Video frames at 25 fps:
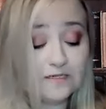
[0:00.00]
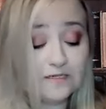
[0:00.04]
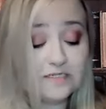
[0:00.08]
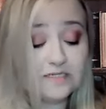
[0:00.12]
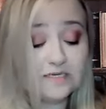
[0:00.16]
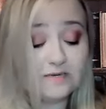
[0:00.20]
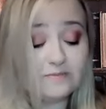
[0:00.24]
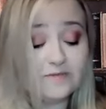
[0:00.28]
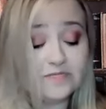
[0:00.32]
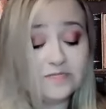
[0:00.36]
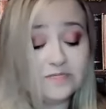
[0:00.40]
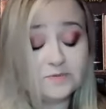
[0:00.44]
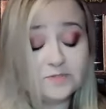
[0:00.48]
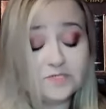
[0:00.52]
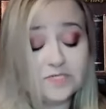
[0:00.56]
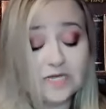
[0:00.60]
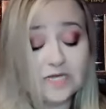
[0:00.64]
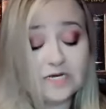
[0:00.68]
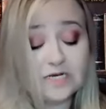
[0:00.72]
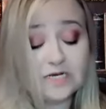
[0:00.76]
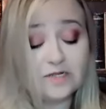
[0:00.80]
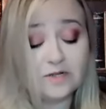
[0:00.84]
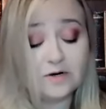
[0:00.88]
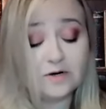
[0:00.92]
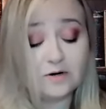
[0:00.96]
Hmm. Demons
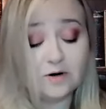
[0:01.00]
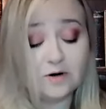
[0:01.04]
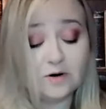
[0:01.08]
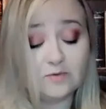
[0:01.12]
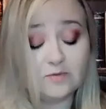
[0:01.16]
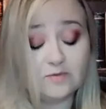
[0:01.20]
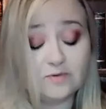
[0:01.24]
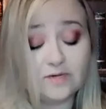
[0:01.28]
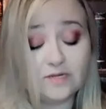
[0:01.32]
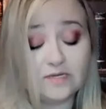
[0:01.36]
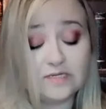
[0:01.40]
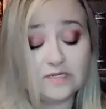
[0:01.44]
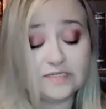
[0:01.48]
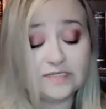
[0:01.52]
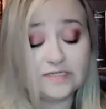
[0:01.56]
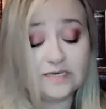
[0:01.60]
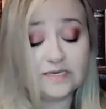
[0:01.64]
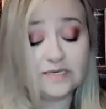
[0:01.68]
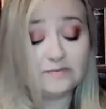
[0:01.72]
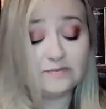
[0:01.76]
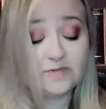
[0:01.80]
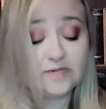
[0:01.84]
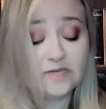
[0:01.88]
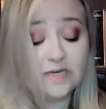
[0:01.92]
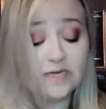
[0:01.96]
protected their own, it
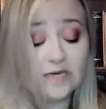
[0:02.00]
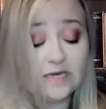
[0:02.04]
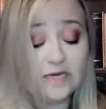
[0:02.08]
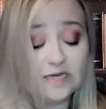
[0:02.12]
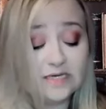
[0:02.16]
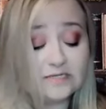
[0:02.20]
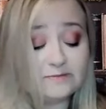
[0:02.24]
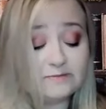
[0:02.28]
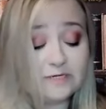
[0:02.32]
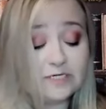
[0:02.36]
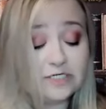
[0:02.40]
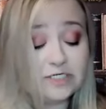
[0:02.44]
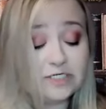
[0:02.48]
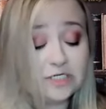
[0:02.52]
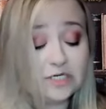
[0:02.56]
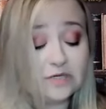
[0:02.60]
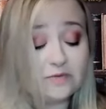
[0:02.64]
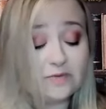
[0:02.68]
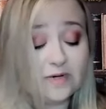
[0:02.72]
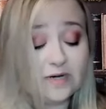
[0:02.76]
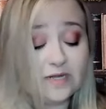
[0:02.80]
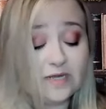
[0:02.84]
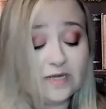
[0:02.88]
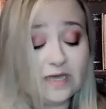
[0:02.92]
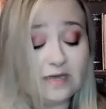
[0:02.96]
seemed,
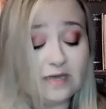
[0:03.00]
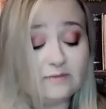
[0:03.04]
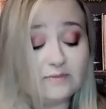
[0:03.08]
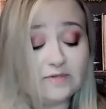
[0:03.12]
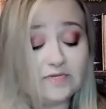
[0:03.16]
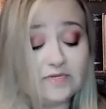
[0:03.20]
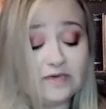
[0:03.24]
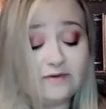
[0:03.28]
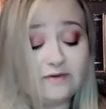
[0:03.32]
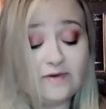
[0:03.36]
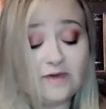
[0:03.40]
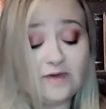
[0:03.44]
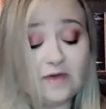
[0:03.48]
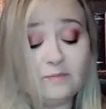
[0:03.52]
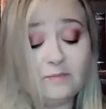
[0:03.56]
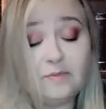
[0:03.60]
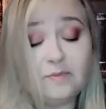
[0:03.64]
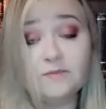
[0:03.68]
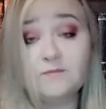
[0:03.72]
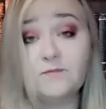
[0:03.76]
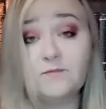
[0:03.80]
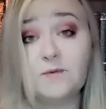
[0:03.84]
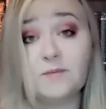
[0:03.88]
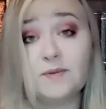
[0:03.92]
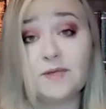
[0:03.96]
especially when it came to giving
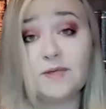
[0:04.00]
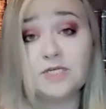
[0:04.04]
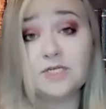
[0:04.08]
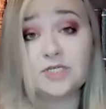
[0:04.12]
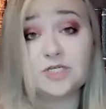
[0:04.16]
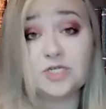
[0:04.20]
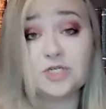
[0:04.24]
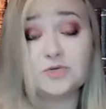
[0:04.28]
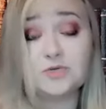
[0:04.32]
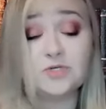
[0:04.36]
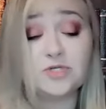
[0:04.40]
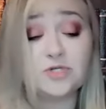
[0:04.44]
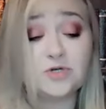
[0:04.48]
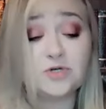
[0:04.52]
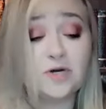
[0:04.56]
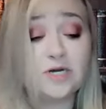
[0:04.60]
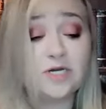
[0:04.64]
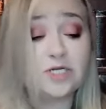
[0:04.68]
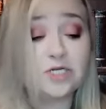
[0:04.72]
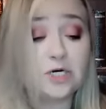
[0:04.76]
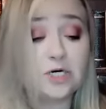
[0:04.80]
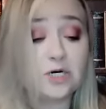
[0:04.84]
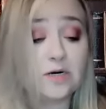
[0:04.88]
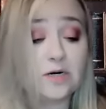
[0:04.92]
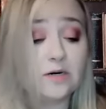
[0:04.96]
up information to a
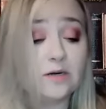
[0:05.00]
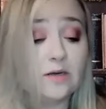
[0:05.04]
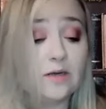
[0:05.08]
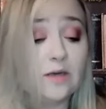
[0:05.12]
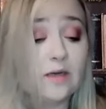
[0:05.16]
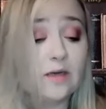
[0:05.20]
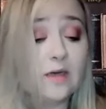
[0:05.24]
stranger.